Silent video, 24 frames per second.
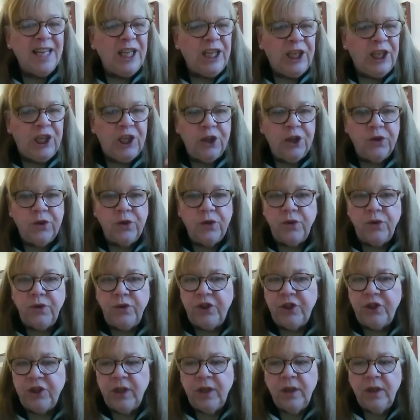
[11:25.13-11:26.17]

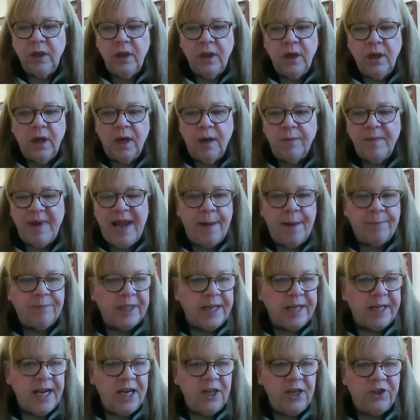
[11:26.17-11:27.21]
Huge
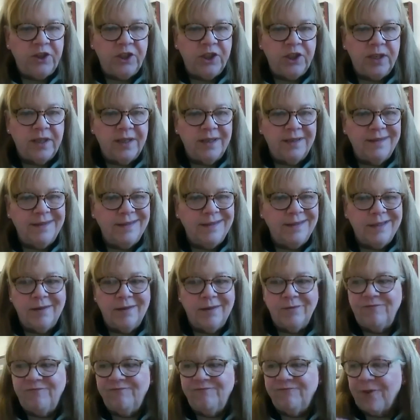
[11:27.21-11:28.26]
application
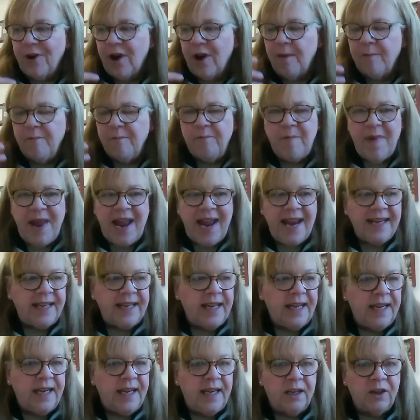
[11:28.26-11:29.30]
from
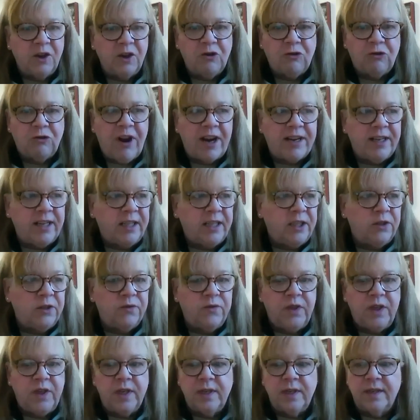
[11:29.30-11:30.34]
banking, credit
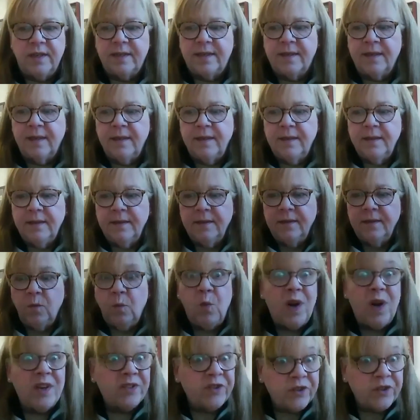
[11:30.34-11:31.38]
unions,
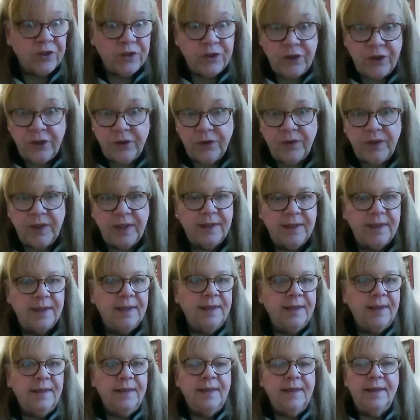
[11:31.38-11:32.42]
Western Union,
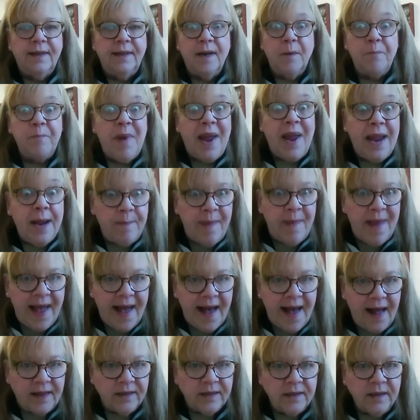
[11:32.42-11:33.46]

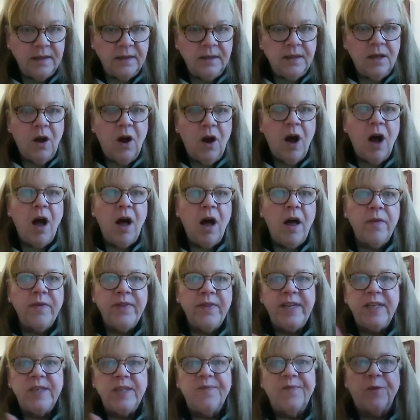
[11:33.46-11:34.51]
PayPal, all
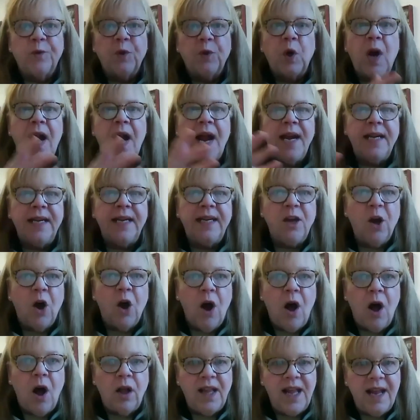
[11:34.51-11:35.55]
these variety
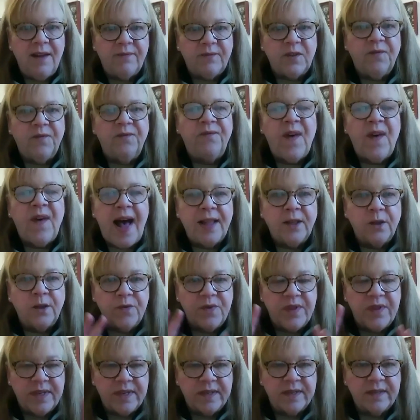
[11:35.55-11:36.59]
all have to
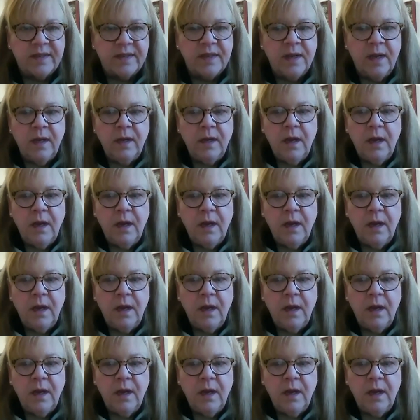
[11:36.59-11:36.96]
follow this,